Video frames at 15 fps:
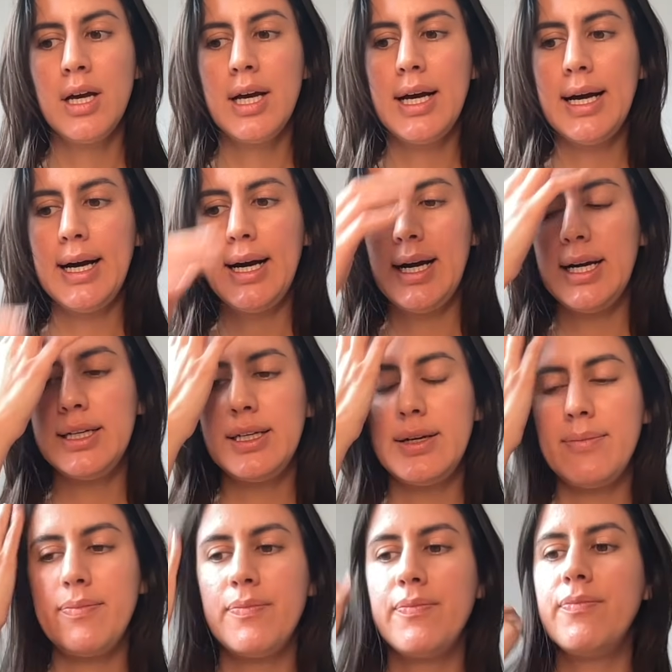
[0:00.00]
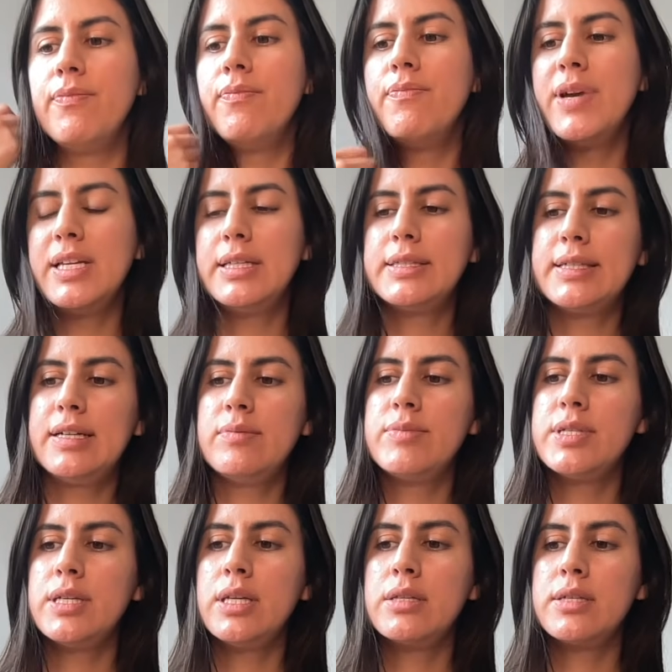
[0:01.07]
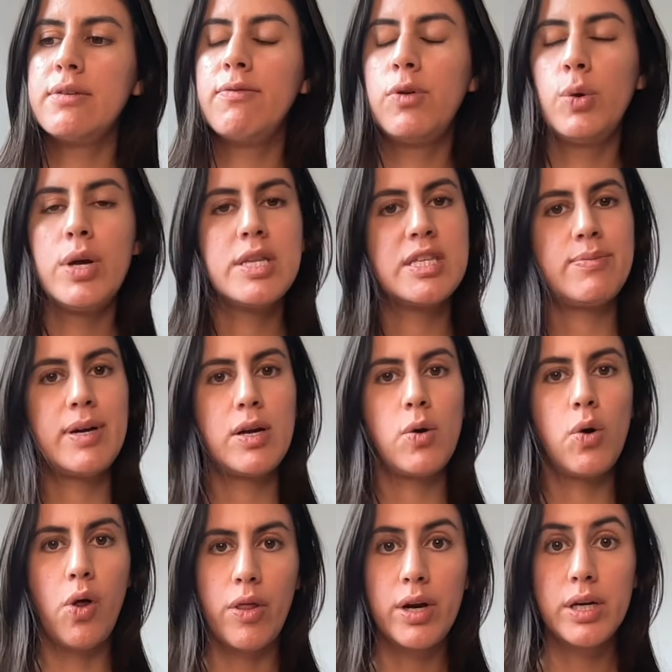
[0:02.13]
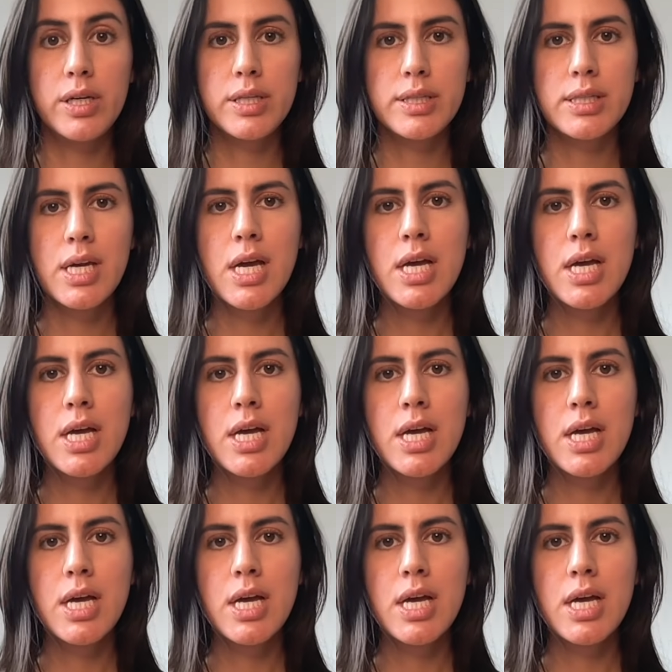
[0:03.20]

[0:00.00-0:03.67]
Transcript: and many times it's influenced by others.